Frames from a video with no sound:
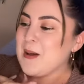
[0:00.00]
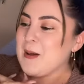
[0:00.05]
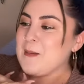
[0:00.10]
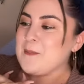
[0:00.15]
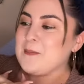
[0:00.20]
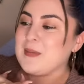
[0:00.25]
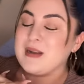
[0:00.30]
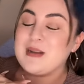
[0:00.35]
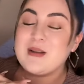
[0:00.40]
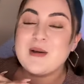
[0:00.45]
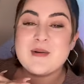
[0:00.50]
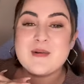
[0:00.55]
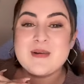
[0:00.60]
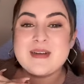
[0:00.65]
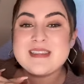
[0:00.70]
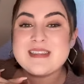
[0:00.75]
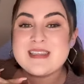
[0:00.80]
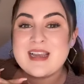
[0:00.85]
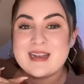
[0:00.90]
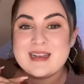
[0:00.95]
My
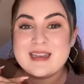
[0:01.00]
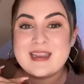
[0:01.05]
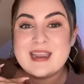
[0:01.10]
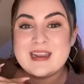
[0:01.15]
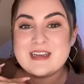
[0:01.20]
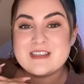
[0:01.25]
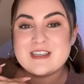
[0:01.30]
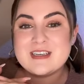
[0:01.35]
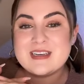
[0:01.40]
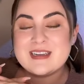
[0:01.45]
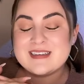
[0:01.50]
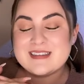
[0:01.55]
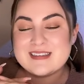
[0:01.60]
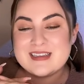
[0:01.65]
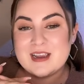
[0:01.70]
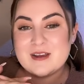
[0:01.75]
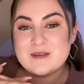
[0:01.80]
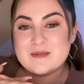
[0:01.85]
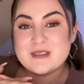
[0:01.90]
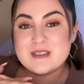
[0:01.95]
Notary Signing Agent
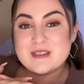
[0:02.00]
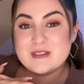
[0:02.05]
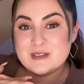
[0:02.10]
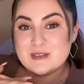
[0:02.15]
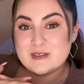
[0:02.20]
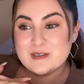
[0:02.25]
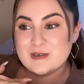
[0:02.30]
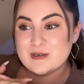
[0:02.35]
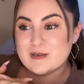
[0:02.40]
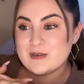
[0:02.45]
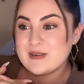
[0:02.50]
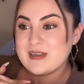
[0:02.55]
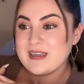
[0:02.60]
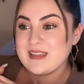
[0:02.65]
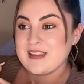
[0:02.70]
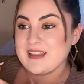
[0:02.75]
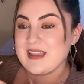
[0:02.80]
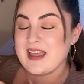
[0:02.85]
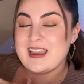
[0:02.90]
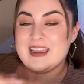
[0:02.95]
exam is due
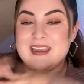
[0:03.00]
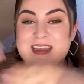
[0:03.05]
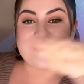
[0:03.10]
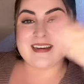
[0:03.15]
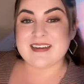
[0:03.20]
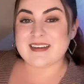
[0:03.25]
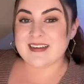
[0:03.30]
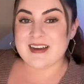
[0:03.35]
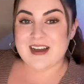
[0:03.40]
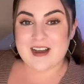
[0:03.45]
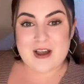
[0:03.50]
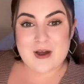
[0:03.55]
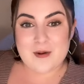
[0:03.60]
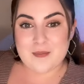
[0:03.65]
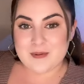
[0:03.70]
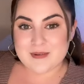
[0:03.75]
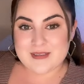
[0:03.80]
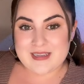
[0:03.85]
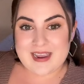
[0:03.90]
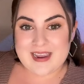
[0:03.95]
in like a
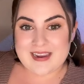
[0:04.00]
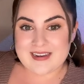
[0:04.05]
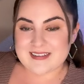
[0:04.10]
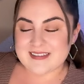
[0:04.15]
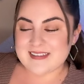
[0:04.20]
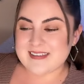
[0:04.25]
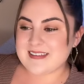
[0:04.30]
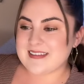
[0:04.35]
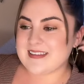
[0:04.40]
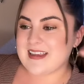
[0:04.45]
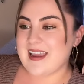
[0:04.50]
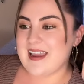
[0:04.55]
couple days,